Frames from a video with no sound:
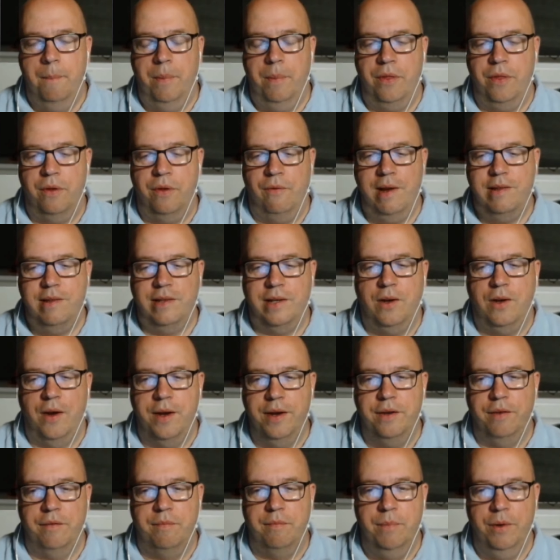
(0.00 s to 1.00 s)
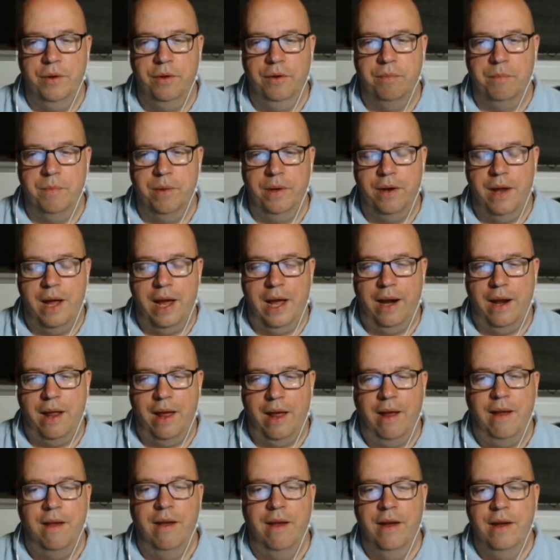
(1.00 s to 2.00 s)
there is a kind of movement and
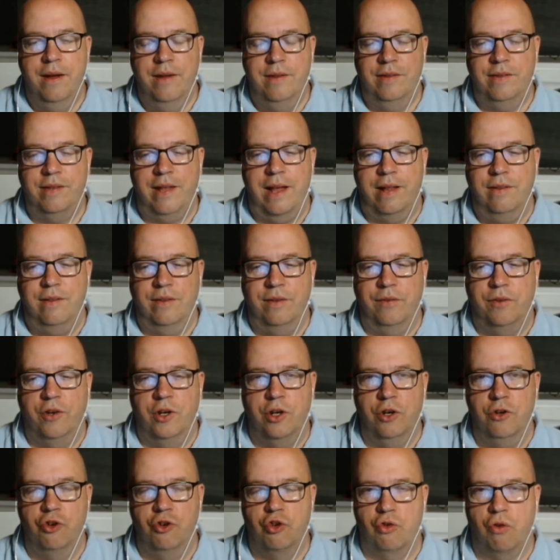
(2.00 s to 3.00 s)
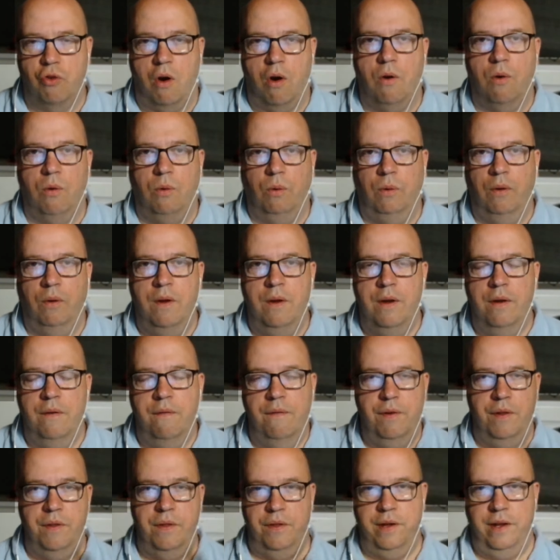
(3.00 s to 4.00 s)
a sense of control
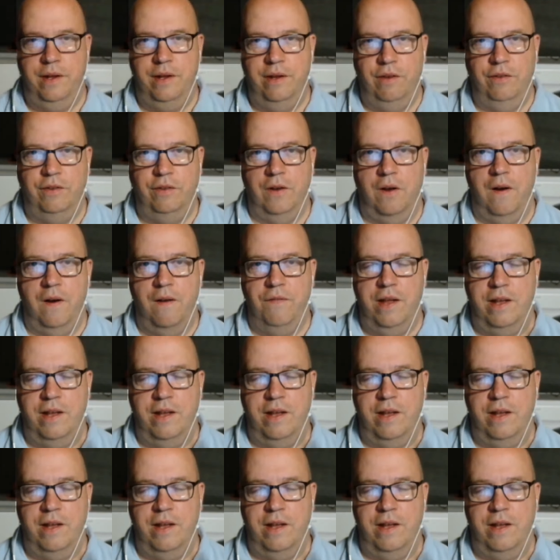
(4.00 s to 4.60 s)
that they desired.